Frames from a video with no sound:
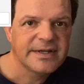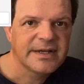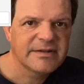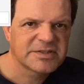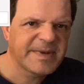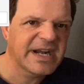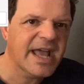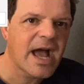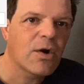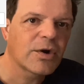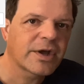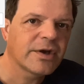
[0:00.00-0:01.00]
That was about an
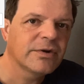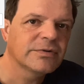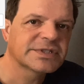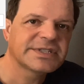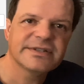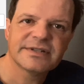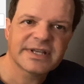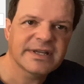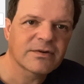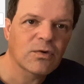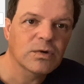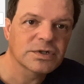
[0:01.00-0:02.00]
hour ago. Still,
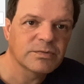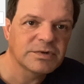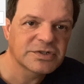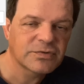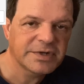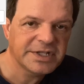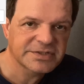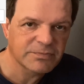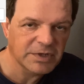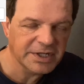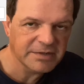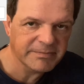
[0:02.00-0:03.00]
again, of course, 120 is
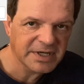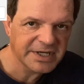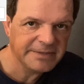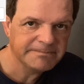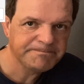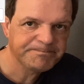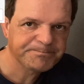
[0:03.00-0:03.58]
really good money